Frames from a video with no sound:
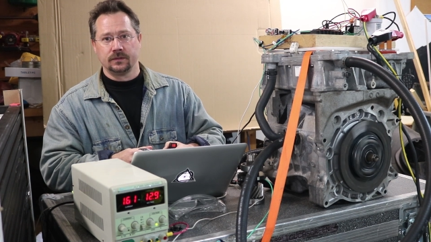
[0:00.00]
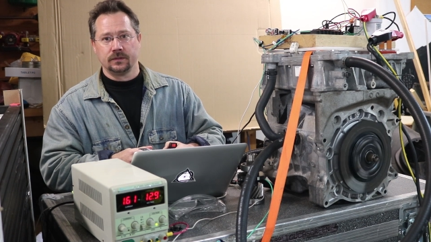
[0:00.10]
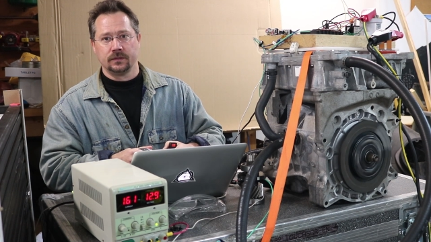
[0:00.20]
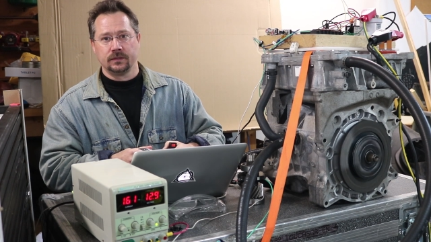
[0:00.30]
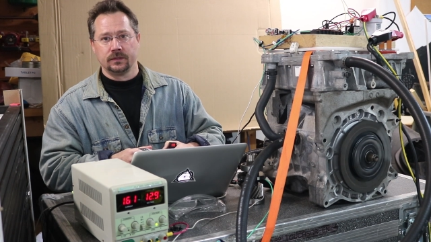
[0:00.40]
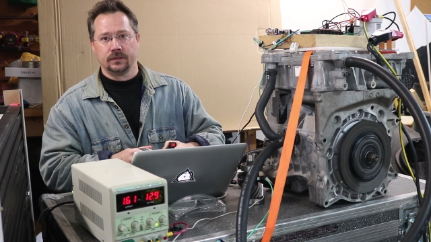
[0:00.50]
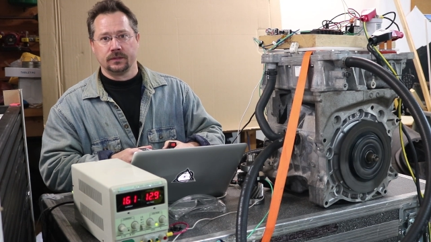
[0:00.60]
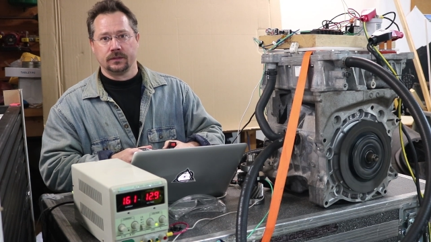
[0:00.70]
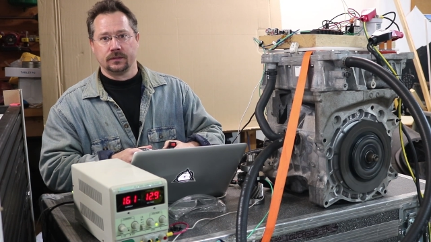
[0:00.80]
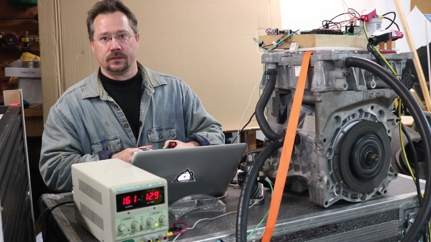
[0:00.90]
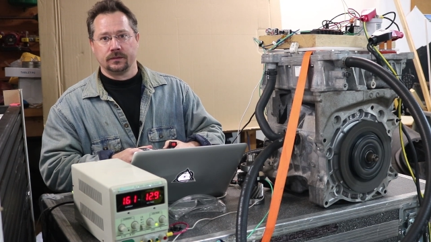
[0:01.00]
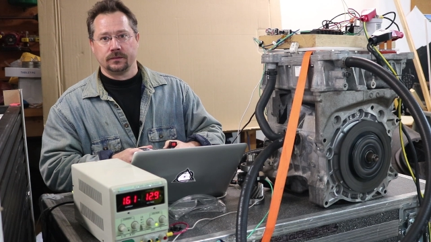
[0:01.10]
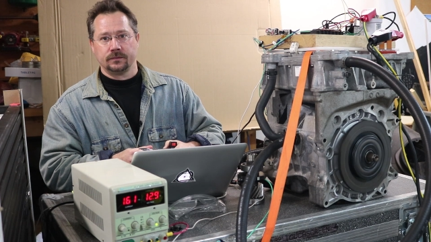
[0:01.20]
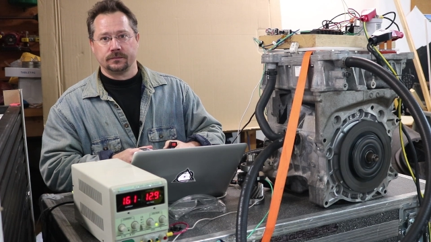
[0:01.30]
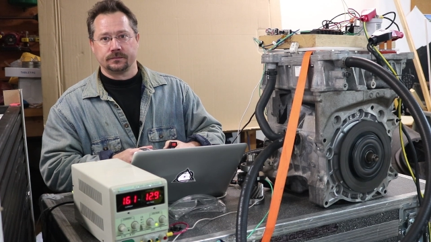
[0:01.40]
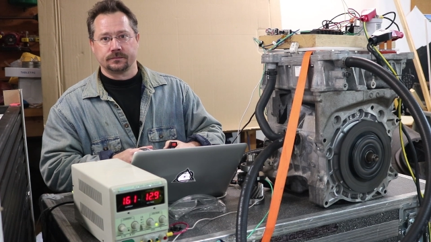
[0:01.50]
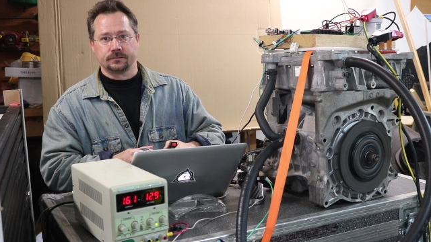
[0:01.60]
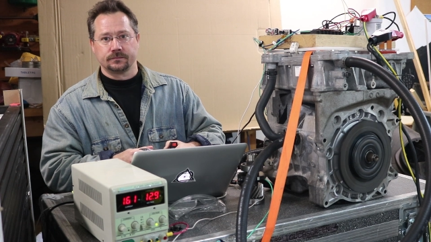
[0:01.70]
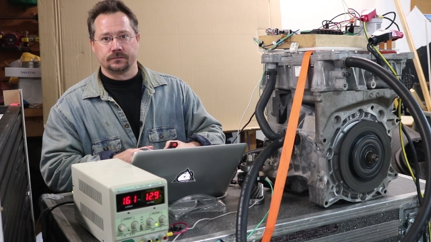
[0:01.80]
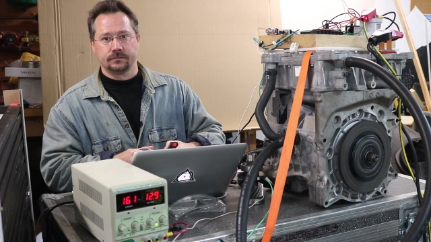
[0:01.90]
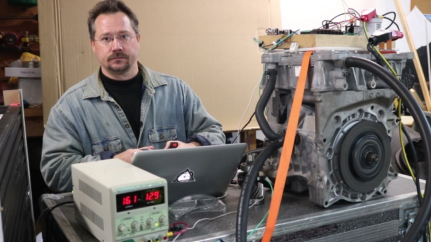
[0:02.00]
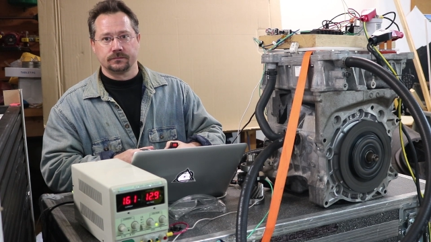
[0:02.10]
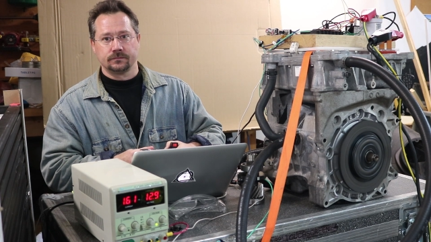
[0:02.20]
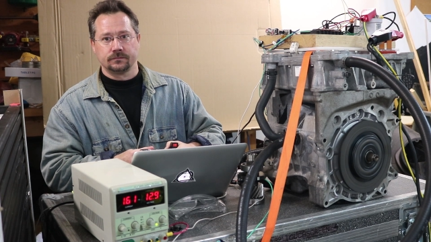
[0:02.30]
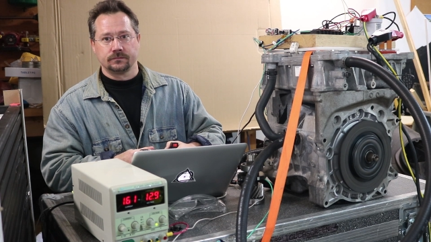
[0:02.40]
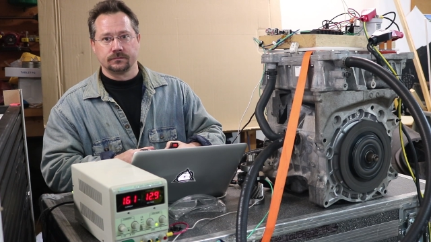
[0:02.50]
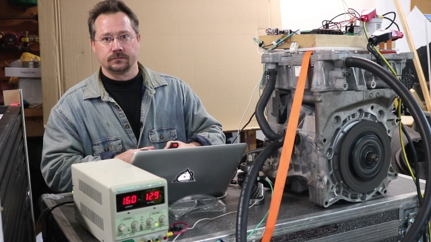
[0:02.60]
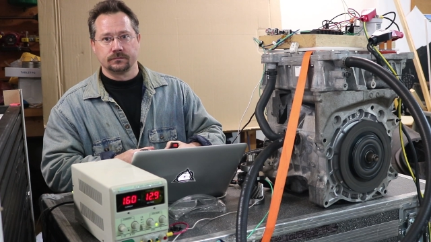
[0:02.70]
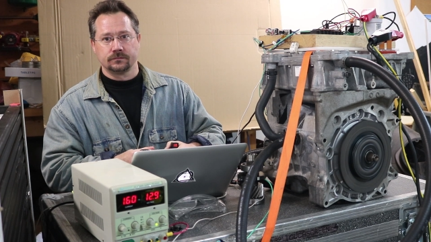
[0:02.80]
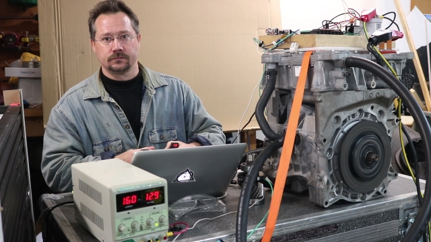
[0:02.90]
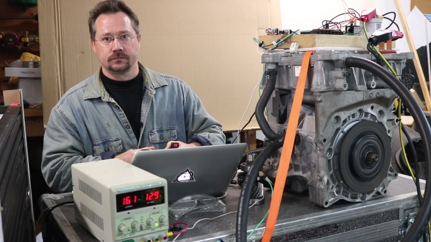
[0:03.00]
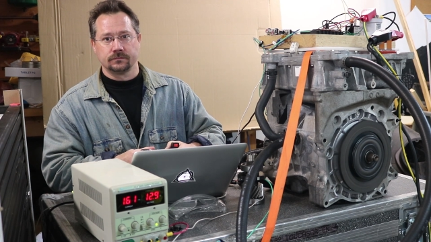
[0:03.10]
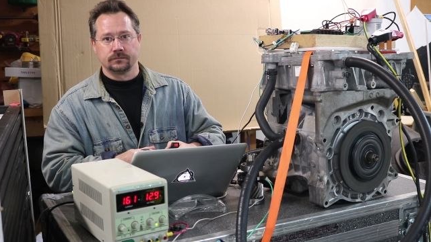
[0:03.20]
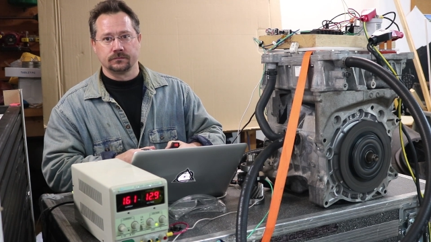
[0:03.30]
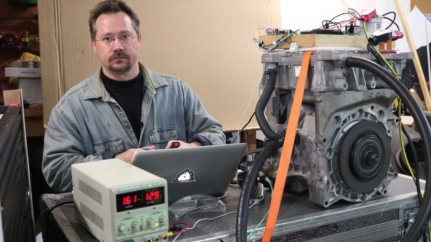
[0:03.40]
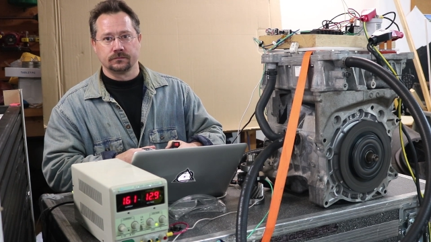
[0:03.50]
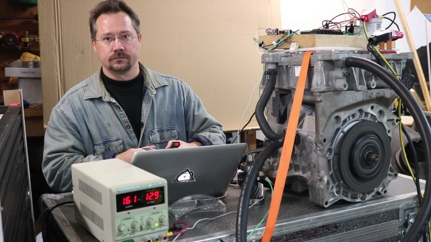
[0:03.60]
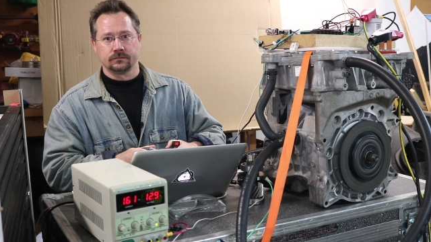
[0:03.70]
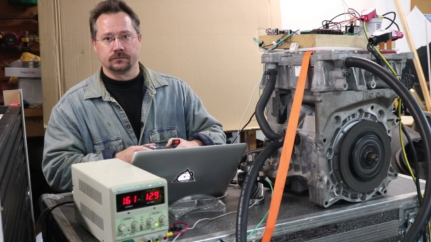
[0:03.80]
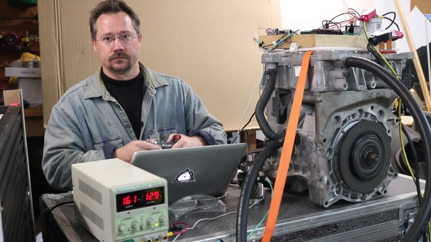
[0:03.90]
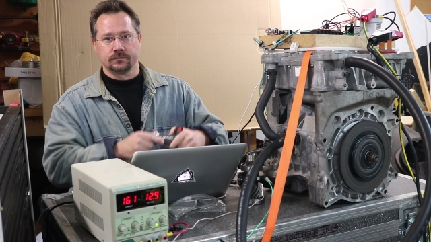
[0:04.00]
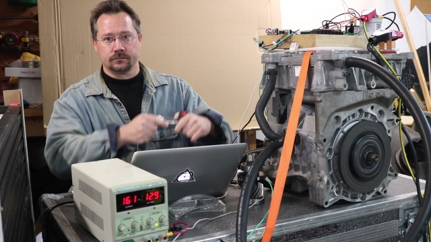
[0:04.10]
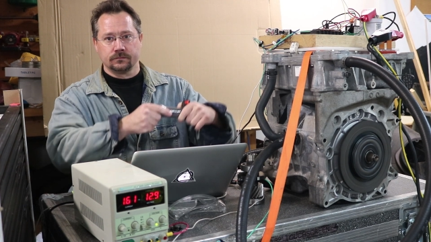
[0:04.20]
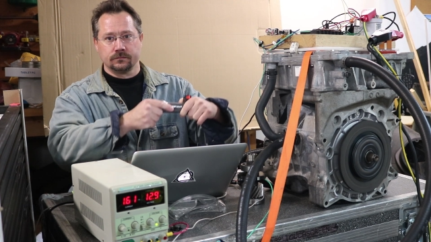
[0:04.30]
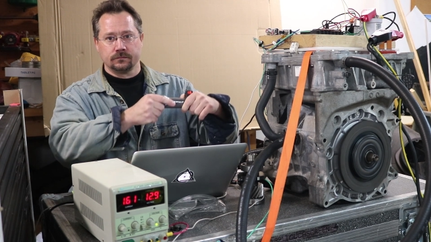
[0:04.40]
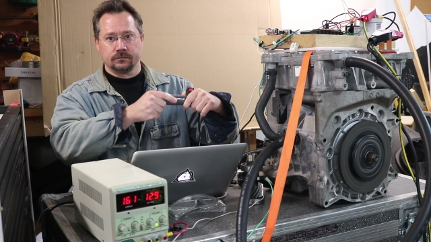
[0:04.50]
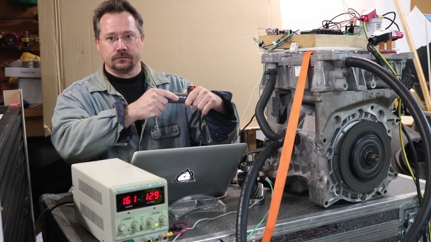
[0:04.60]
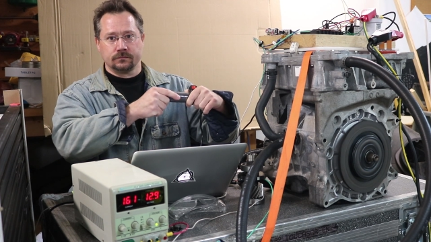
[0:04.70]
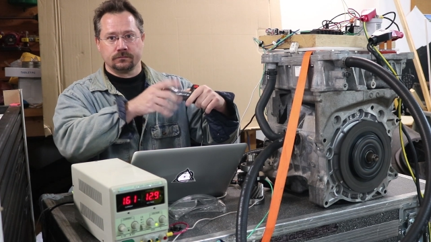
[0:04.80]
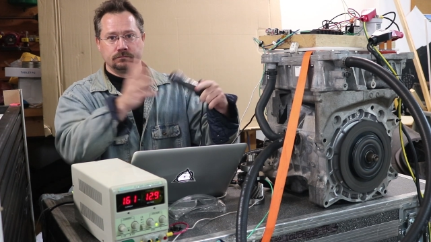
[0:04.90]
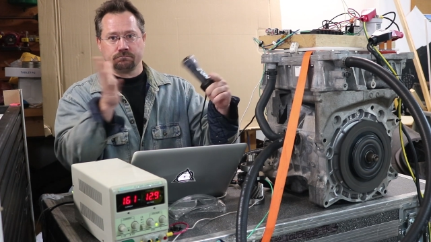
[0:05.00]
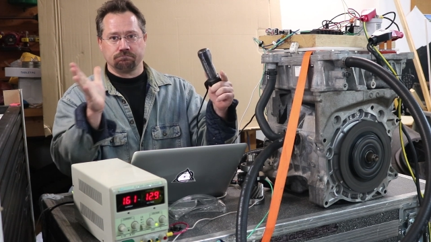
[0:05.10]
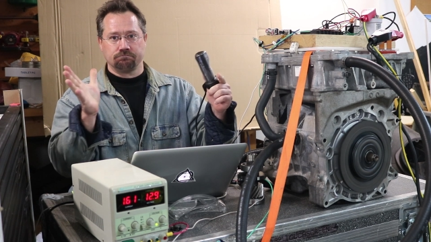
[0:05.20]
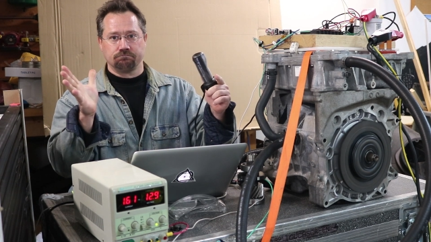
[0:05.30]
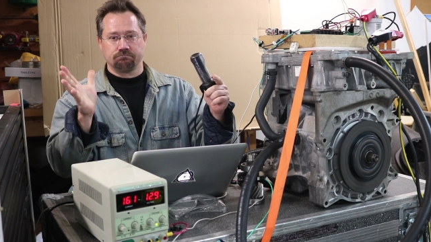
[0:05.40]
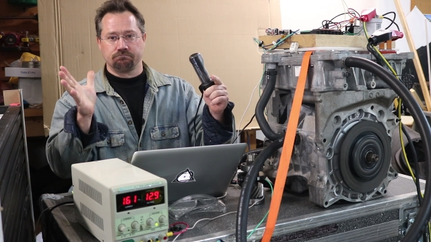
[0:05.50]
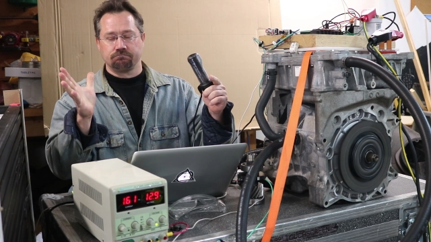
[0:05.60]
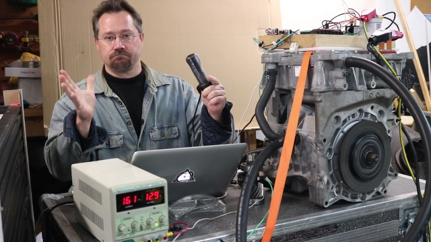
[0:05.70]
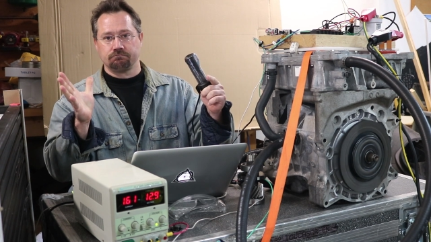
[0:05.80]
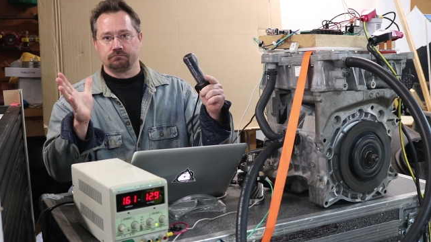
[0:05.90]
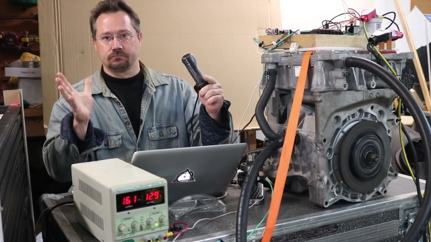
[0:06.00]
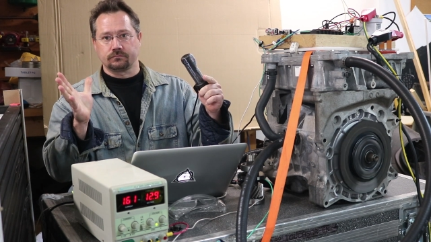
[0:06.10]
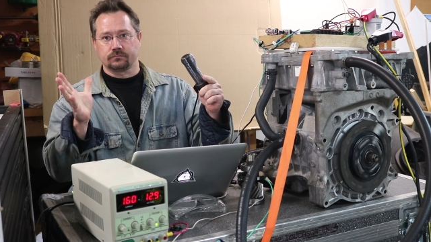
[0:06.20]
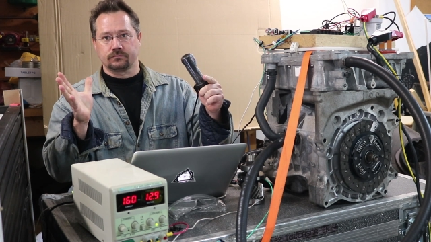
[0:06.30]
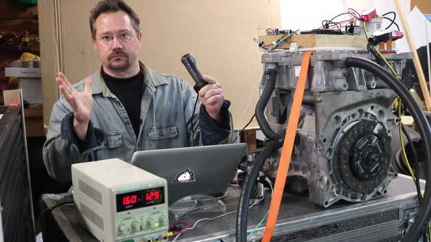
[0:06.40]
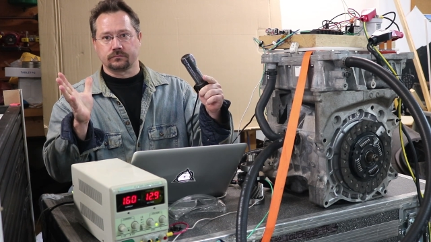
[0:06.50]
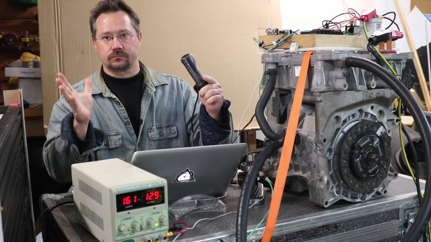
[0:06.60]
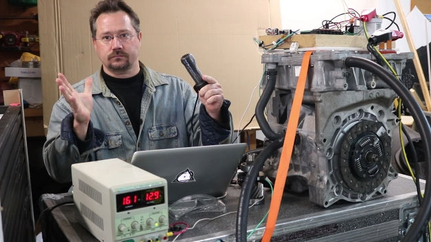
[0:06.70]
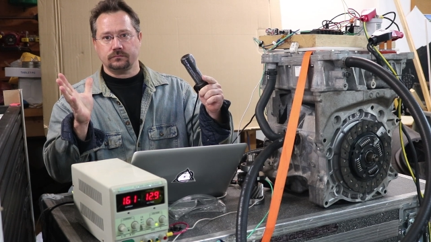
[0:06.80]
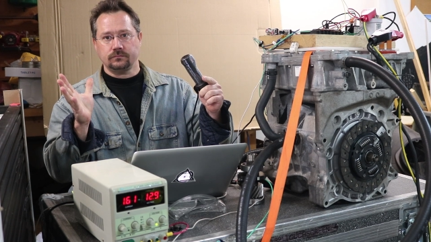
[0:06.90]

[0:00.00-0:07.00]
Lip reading: (no one is talking)